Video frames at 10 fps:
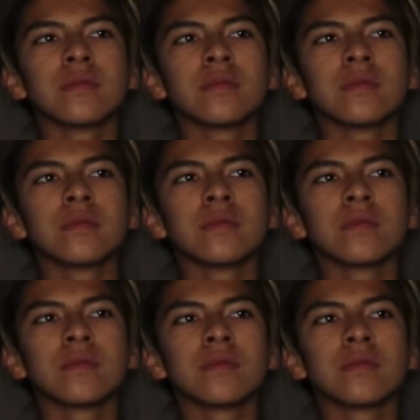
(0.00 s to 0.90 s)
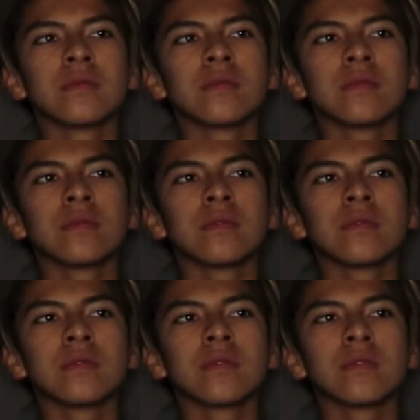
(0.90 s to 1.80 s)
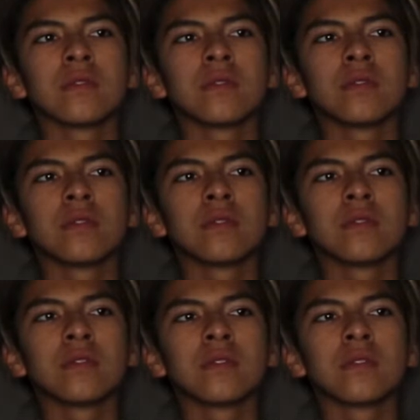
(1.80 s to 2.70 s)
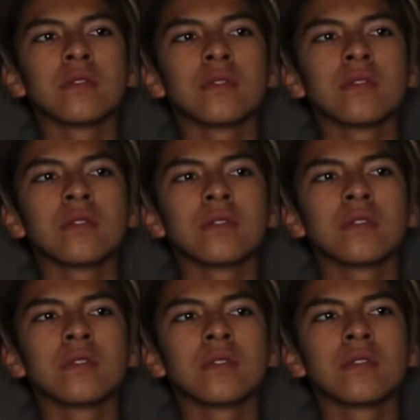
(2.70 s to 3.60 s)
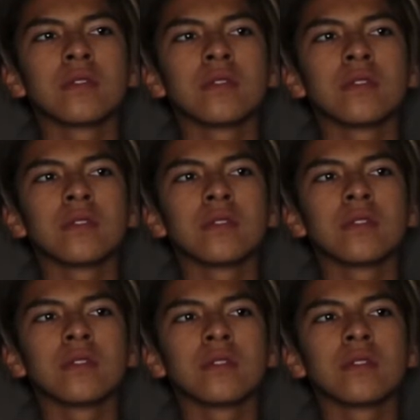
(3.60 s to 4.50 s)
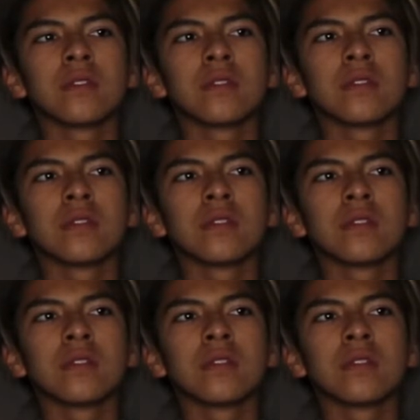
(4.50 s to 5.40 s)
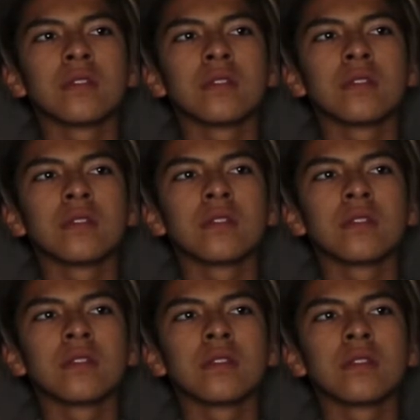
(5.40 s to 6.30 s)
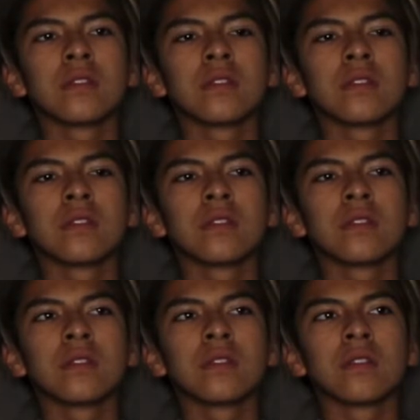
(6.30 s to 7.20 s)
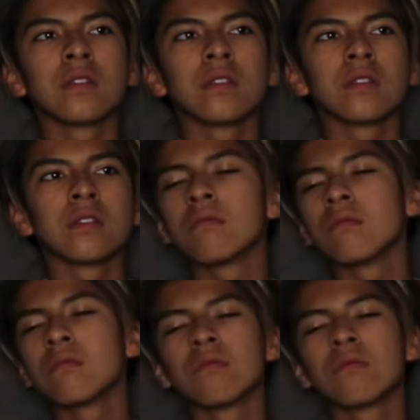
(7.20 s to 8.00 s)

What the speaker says: (silent)